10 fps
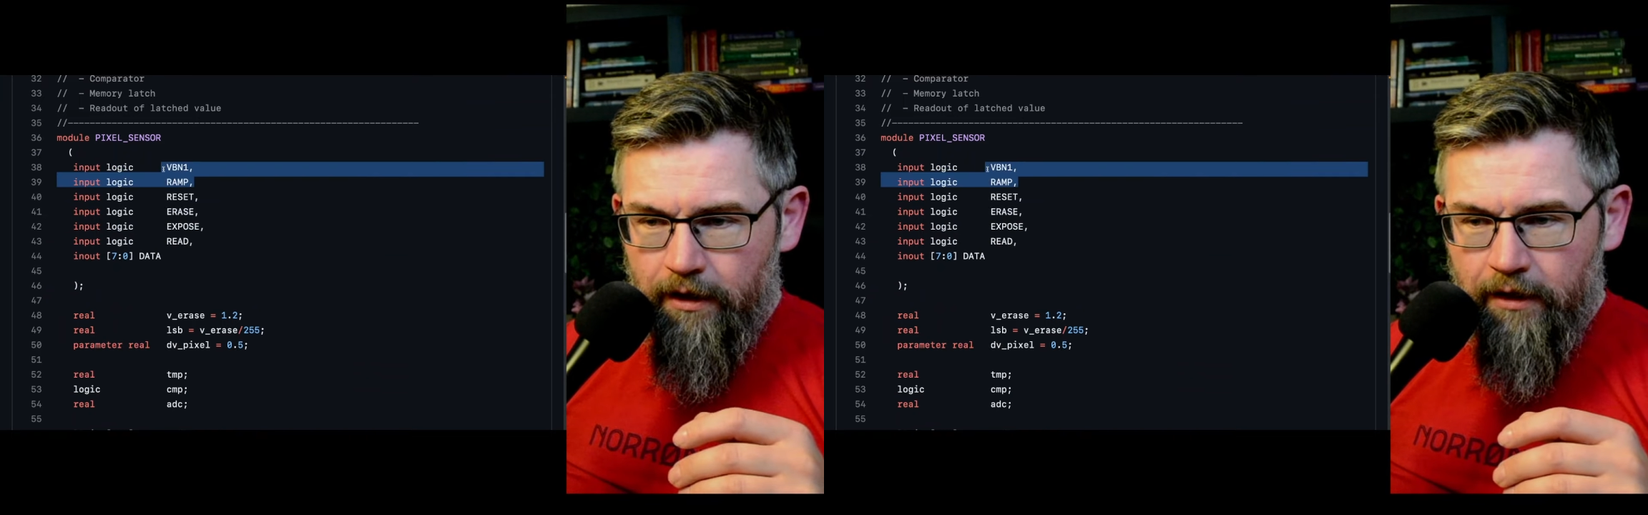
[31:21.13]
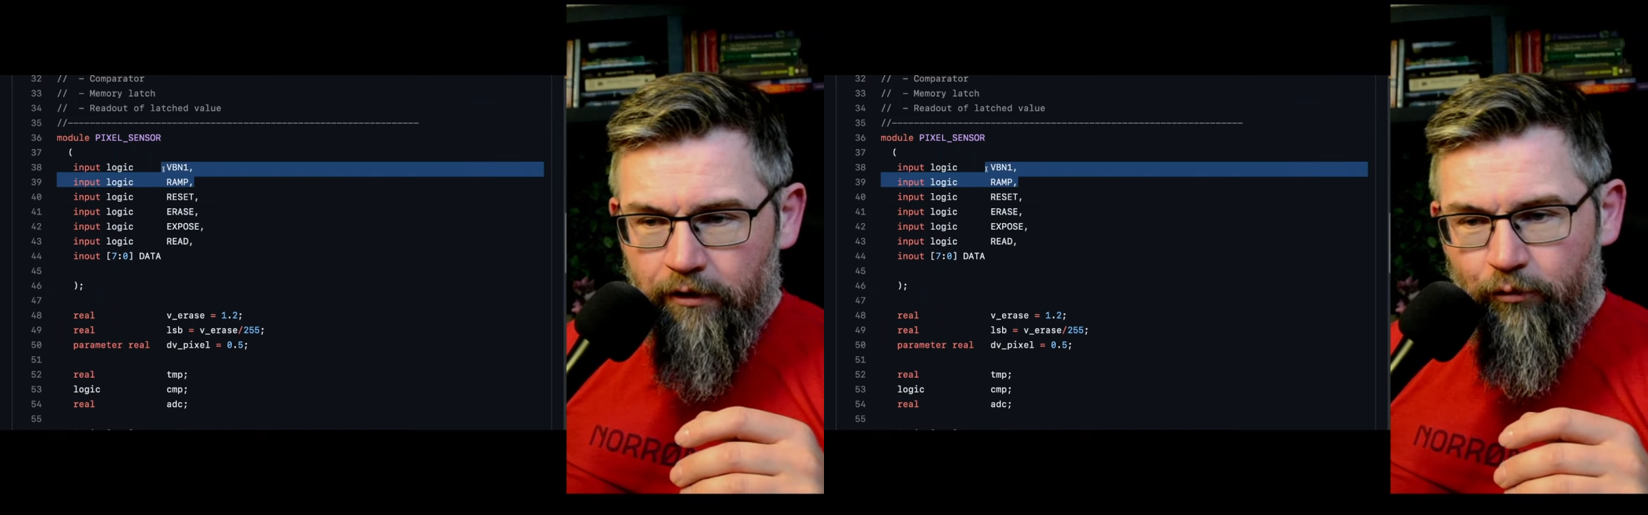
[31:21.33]

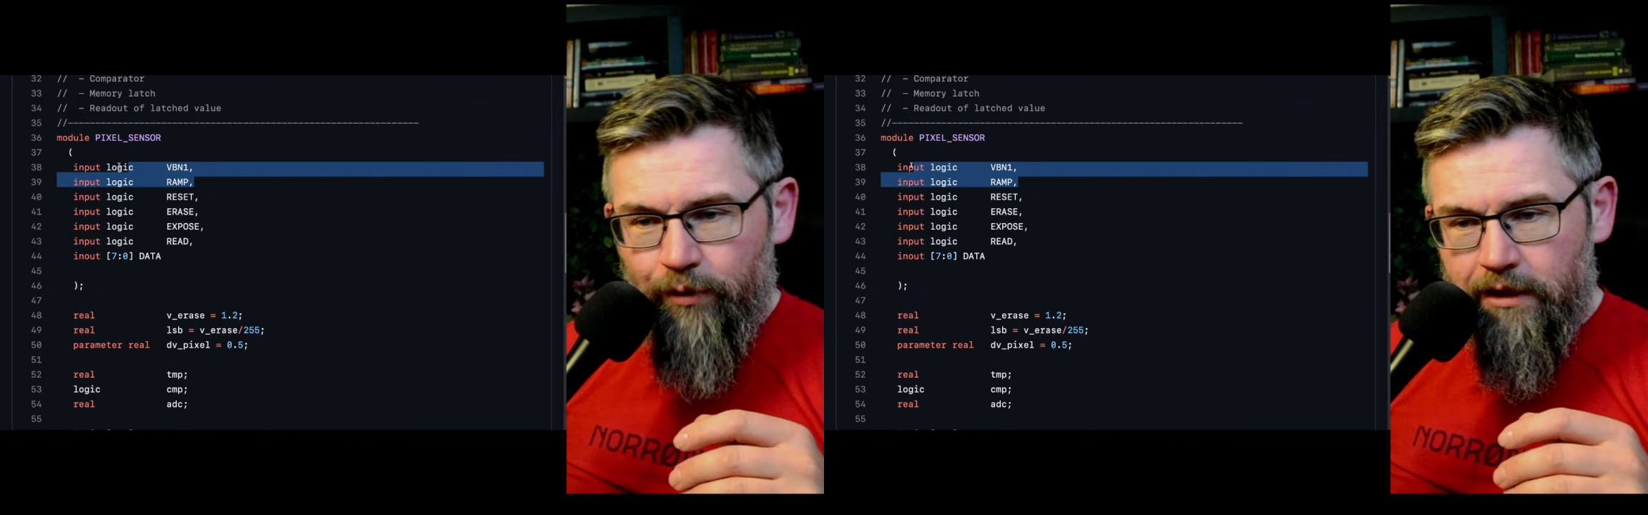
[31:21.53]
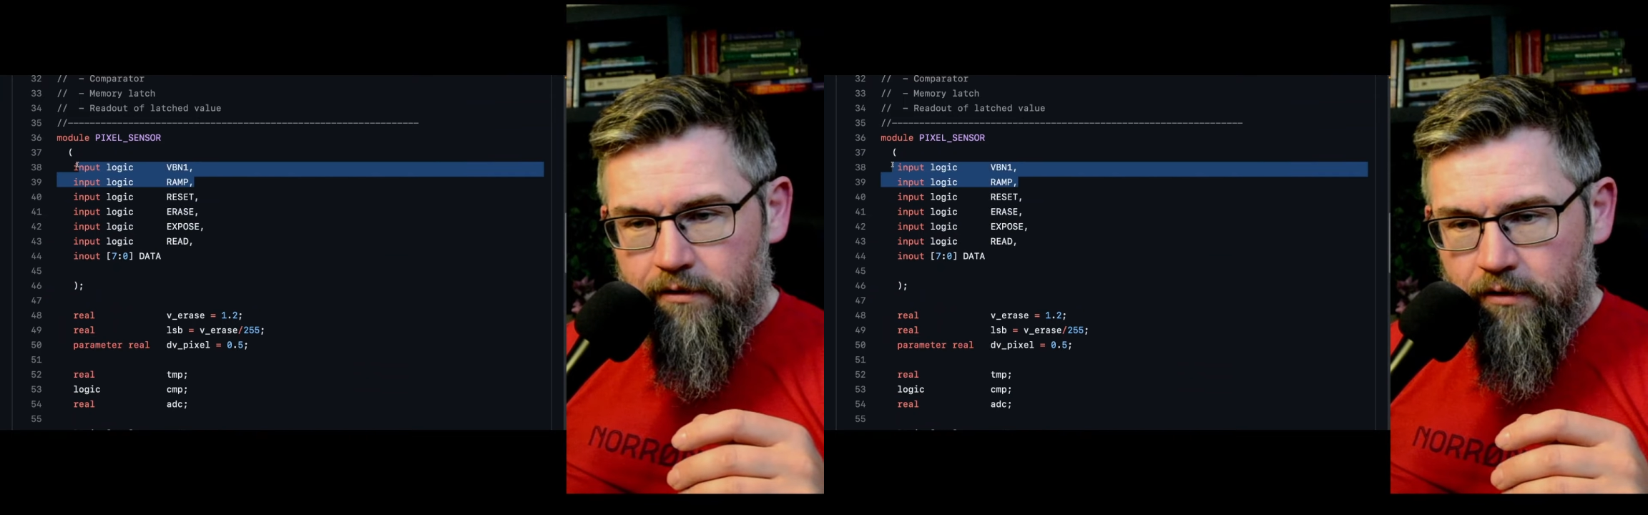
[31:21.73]
in the
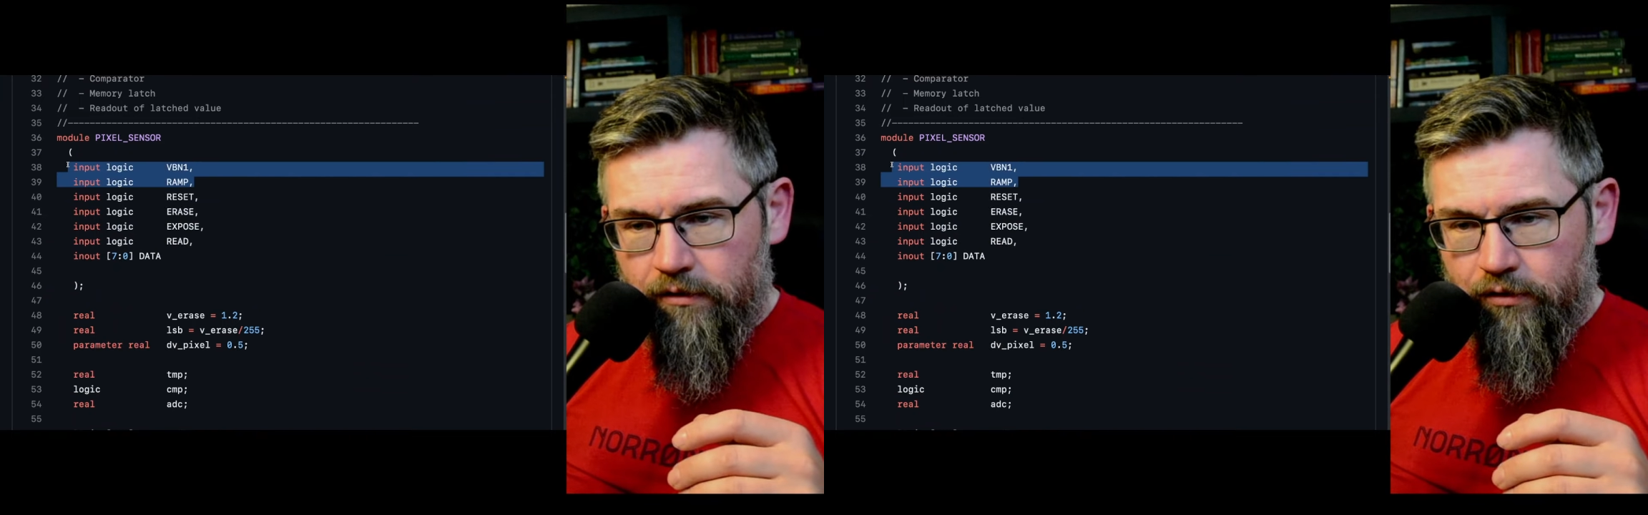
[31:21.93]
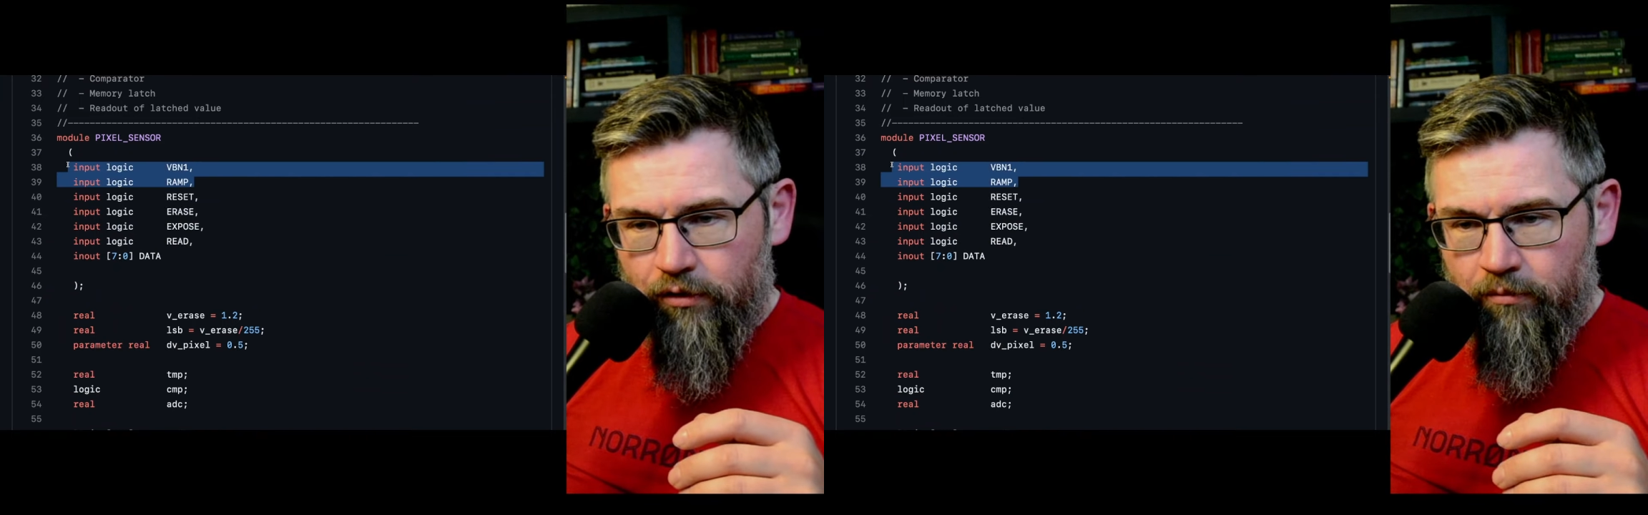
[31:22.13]
real
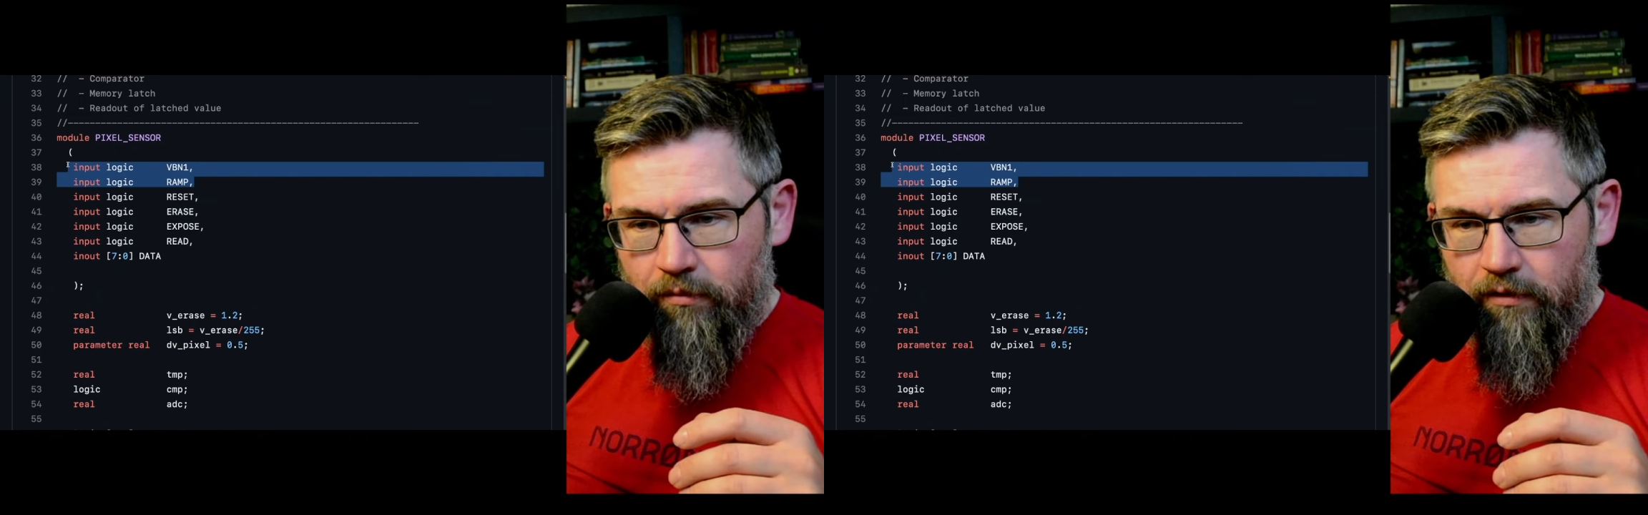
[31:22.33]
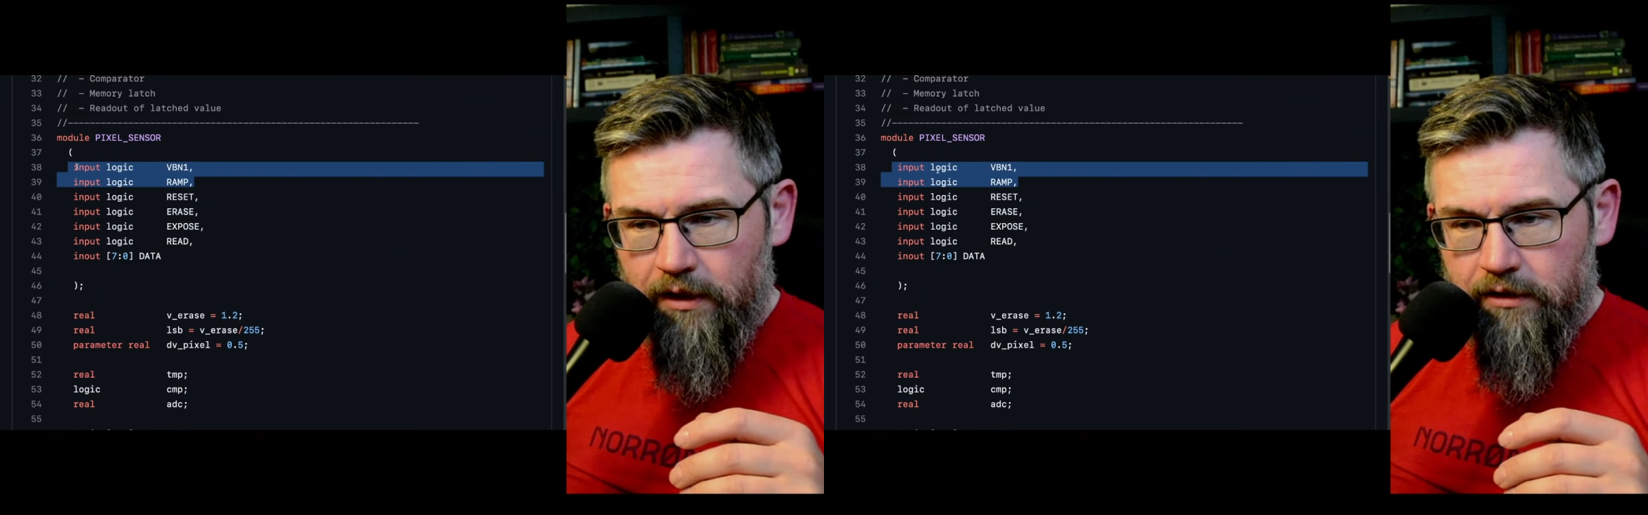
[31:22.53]
system,
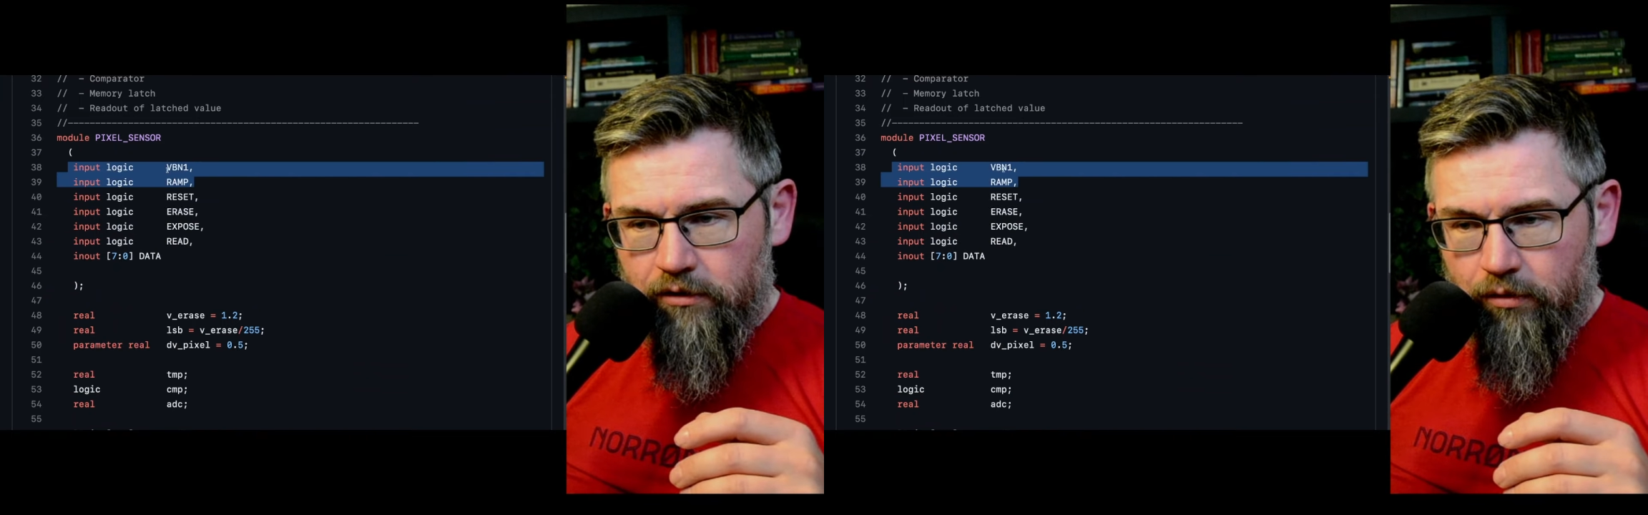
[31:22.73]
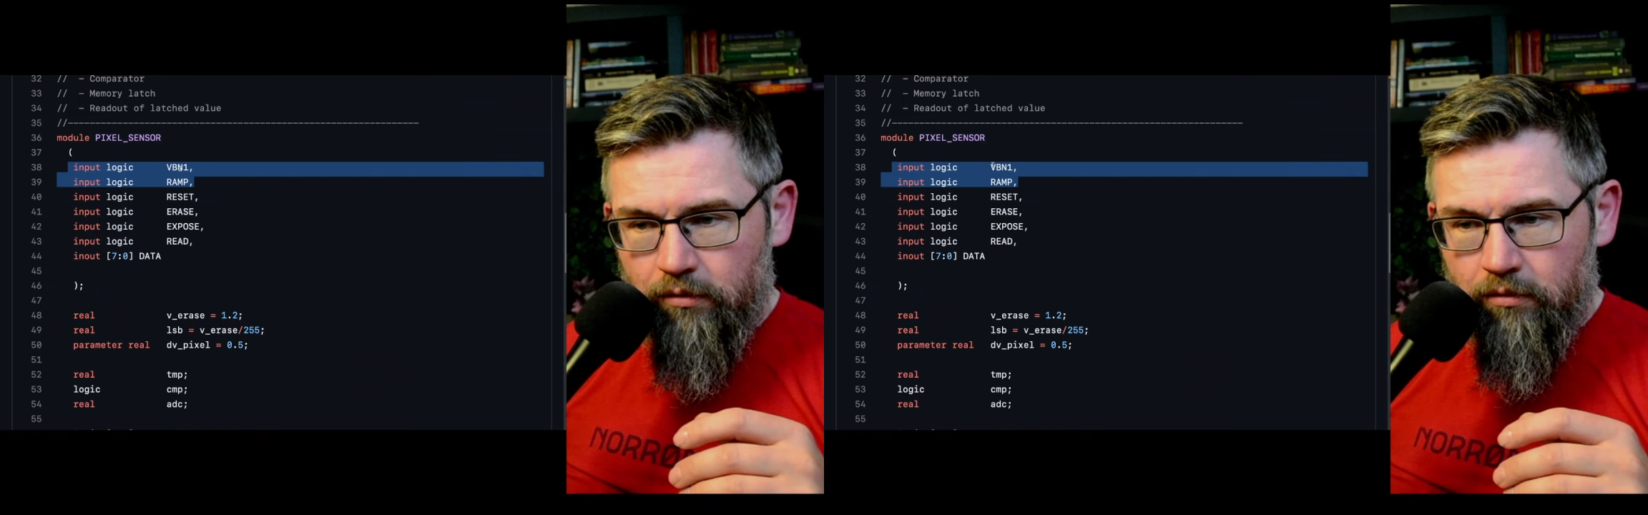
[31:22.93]
these
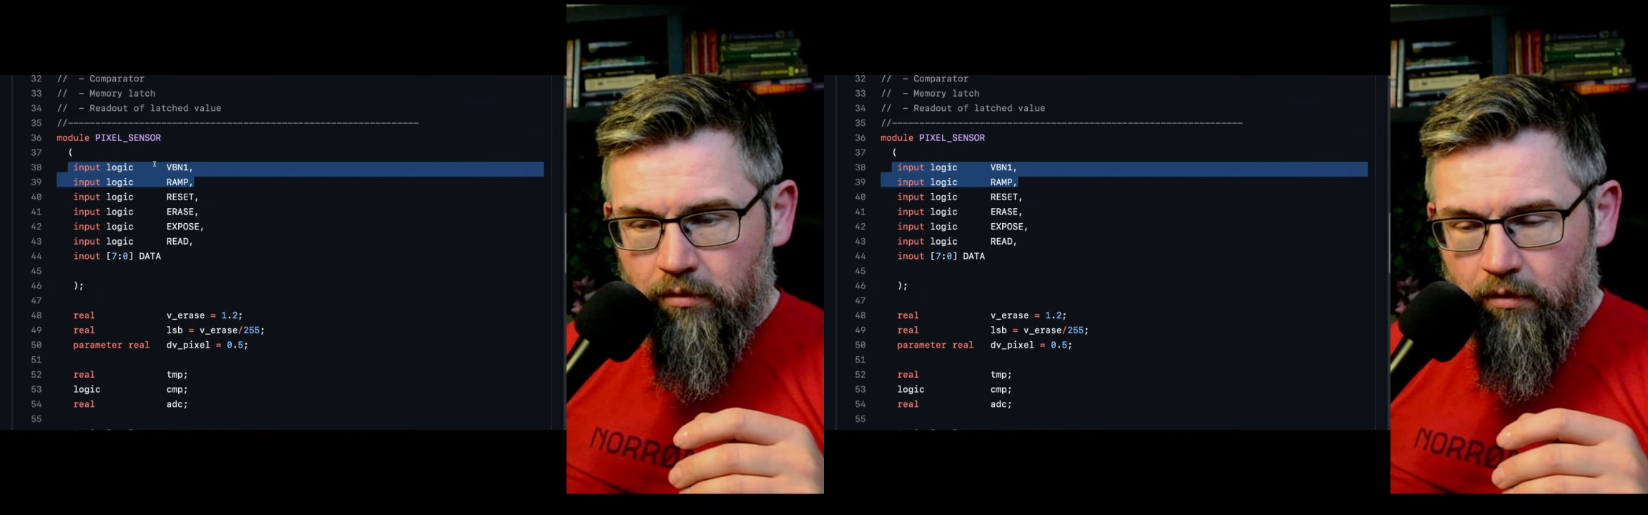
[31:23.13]
two